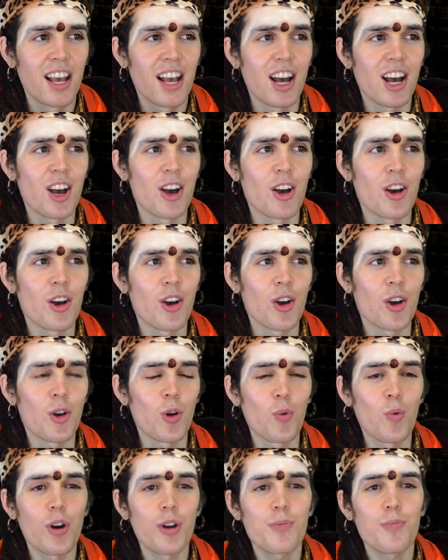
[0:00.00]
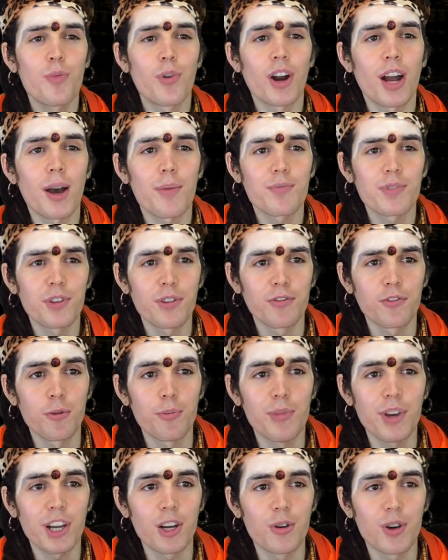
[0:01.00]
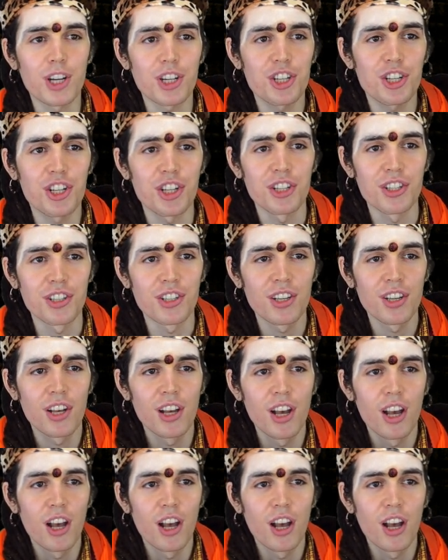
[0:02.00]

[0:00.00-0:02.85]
one perhaps of the big questions